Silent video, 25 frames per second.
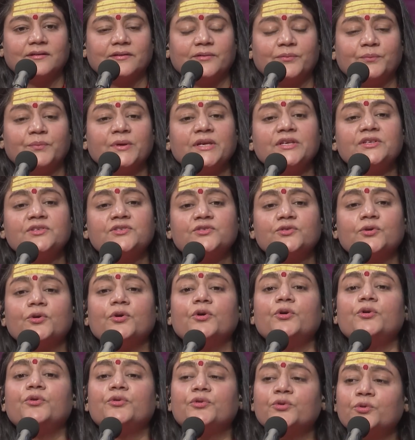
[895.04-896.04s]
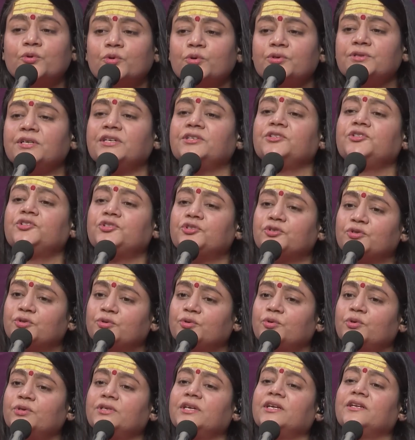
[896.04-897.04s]
be so rude and
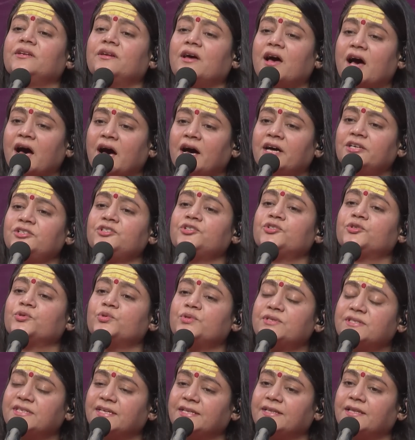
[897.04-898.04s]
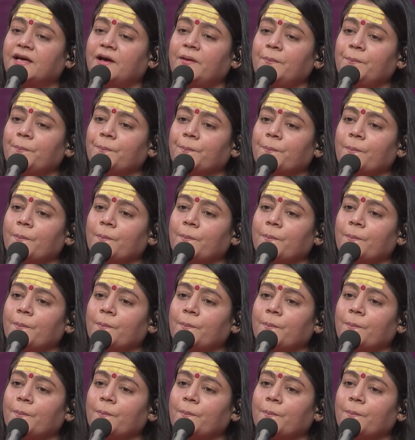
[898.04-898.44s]
shrewd and harsh to Sita?